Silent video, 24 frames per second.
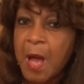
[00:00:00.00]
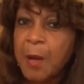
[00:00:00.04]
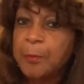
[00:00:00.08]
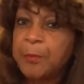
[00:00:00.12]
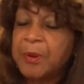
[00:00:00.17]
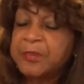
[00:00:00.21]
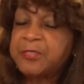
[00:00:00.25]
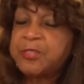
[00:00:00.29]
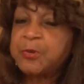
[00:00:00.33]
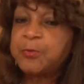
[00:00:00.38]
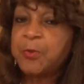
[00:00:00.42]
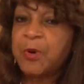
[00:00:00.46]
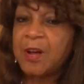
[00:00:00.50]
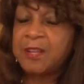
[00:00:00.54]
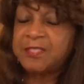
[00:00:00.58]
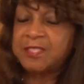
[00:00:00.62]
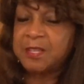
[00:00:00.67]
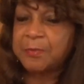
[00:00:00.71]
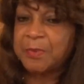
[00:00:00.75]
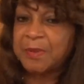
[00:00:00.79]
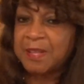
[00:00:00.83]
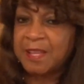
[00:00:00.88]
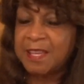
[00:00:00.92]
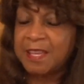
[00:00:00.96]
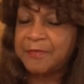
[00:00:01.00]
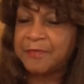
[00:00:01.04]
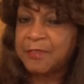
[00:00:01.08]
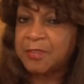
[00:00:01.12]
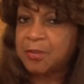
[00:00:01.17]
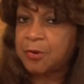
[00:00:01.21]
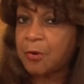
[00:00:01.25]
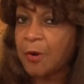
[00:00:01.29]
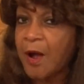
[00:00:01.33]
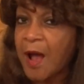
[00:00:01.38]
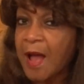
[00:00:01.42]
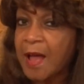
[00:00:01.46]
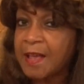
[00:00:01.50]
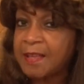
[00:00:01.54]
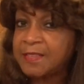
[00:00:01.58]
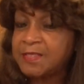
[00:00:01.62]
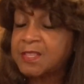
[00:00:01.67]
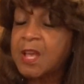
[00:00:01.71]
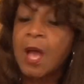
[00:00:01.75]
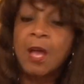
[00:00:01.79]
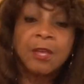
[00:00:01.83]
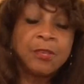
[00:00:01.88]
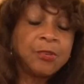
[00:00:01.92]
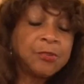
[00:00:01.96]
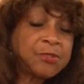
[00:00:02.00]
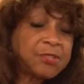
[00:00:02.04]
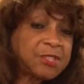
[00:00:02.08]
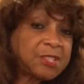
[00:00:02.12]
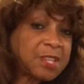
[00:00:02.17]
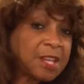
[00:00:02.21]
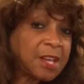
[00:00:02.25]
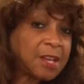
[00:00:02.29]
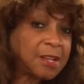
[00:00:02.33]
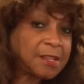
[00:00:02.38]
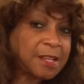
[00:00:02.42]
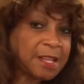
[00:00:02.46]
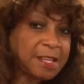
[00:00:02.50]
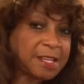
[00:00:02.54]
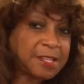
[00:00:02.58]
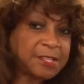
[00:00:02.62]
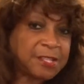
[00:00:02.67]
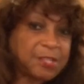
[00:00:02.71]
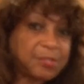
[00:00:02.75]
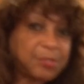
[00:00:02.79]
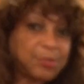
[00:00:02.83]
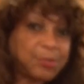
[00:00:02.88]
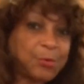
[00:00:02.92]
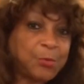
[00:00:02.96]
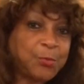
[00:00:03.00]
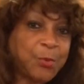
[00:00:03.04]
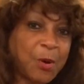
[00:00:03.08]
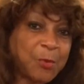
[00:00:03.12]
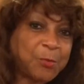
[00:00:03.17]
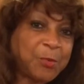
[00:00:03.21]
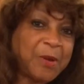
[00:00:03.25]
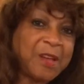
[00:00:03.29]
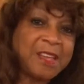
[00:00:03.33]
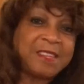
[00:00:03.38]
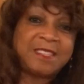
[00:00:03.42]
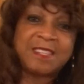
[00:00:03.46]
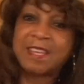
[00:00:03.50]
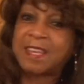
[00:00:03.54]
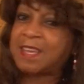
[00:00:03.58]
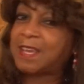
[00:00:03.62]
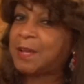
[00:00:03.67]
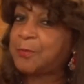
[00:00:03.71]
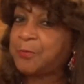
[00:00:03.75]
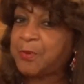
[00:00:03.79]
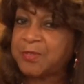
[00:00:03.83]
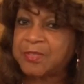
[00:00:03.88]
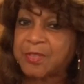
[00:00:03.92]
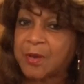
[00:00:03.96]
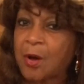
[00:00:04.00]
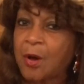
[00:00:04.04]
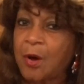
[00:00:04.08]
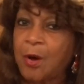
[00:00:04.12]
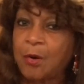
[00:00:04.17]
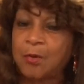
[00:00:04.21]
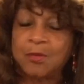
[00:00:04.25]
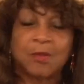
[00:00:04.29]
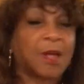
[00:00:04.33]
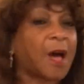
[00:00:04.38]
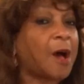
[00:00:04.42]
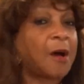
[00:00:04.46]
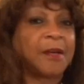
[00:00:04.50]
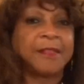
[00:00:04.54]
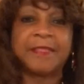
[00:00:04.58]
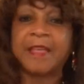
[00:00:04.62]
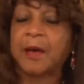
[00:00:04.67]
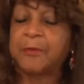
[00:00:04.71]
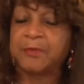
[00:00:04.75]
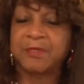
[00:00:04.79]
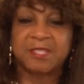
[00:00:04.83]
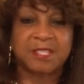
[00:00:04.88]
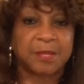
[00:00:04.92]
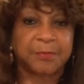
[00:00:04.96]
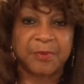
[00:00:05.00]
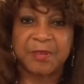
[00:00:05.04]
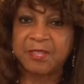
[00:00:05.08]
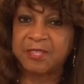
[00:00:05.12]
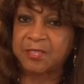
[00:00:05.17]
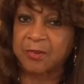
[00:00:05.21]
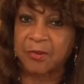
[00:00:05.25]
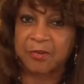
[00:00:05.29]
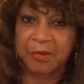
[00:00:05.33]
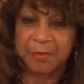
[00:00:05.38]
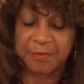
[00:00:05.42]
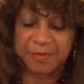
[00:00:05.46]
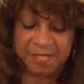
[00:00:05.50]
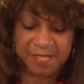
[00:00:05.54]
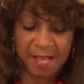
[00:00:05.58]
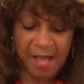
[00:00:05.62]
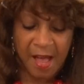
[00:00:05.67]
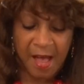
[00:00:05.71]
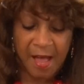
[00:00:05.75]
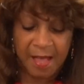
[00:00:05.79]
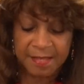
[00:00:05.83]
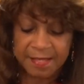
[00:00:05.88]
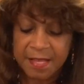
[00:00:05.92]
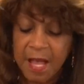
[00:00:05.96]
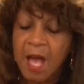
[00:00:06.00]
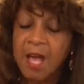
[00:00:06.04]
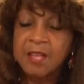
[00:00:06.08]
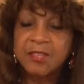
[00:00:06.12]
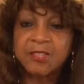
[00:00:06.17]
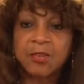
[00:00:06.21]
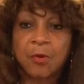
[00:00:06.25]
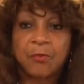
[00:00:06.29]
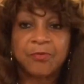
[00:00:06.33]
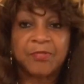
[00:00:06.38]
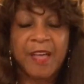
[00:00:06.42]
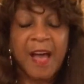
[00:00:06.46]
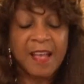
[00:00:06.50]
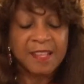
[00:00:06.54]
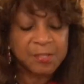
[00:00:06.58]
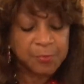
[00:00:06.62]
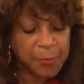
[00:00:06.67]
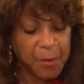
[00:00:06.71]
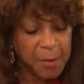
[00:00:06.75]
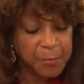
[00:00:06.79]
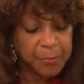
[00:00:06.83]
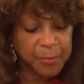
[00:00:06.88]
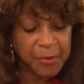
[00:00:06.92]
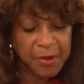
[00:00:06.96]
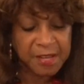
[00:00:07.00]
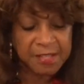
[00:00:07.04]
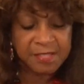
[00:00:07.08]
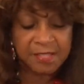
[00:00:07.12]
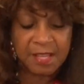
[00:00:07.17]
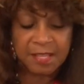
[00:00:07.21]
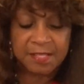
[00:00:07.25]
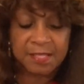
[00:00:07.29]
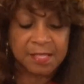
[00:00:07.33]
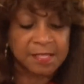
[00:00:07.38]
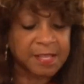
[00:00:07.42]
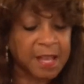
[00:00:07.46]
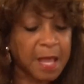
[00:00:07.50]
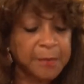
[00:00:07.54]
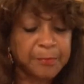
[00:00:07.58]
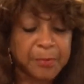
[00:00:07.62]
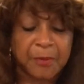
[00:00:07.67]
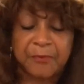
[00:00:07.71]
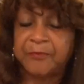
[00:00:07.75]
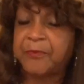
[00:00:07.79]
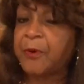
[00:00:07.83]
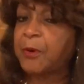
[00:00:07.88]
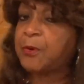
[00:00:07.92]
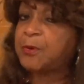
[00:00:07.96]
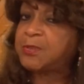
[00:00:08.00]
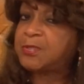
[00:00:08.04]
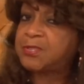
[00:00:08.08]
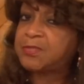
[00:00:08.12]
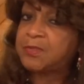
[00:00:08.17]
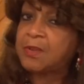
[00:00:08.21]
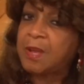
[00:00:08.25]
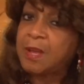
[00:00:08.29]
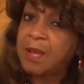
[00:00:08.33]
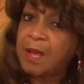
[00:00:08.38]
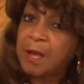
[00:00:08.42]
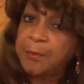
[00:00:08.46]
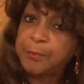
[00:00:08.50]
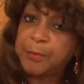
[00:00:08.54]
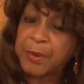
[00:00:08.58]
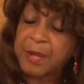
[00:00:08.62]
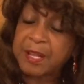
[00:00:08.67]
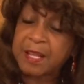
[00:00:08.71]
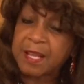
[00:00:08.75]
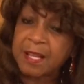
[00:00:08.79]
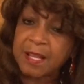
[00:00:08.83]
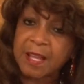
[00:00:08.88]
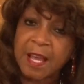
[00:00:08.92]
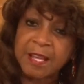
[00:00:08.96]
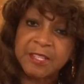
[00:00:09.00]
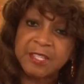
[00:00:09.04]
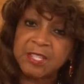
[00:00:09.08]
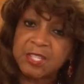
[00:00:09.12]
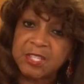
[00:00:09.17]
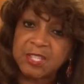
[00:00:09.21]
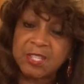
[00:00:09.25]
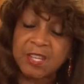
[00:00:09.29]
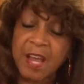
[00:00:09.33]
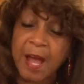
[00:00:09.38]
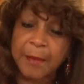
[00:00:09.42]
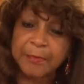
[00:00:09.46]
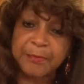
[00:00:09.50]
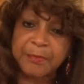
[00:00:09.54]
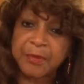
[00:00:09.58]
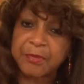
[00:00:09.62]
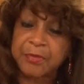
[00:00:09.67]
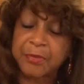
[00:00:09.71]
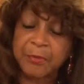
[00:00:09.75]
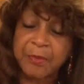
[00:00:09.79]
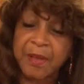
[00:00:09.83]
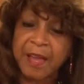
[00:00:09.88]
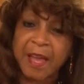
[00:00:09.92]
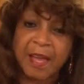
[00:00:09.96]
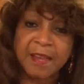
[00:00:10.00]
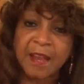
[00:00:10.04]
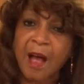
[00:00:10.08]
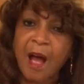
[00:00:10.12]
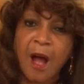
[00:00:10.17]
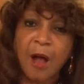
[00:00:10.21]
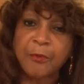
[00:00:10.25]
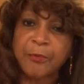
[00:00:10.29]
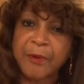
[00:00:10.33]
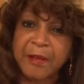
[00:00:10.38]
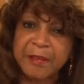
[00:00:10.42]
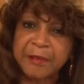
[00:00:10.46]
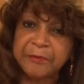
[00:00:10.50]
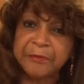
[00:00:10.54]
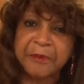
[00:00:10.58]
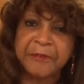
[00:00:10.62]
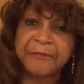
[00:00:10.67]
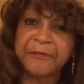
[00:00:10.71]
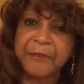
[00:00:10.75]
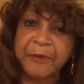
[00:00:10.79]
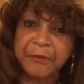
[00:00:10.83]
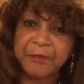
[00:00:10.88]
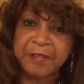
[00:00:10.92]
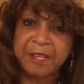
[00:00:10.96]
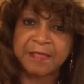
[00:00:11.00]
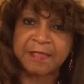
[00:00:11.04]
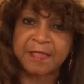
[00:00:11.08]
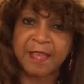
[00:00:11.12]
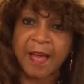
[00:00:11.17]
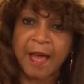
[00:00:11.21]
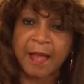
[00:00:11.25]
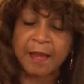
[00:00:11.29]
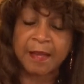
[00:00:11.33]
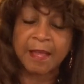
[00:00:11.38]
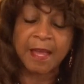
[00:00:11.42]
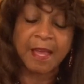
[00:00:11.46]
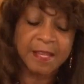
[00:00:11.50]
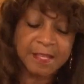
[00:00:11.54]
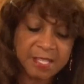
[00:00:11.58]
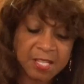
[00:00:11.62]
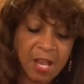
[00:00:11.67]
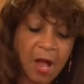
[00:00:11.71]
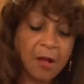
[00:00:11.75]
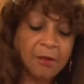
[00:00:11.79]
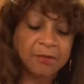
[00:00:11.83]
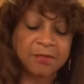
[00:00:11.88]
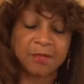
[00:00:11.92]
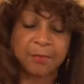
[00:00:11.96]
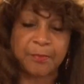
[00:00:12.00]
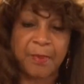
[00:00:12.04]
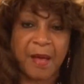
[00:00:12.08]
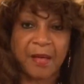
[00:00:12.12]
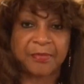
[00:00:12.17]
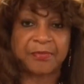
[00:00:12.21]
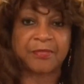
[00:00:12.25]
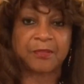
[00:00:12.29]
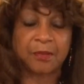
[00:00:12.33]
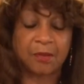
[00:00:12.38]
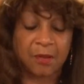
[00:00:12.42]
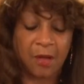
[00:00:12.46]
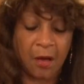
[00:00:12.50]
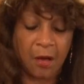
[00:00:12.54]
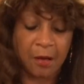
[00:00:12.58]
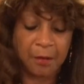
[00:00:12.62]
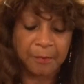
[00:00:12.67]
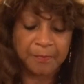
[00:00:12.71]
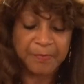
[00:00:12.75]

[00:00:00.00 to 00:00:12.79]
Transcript: but you want to believe in Christ, you still needed to do what we did with the old law, and that was to be circumcised. So that's what brings us today. But verse, but Galatians chapter 3 had already refuted that. It talked about the law.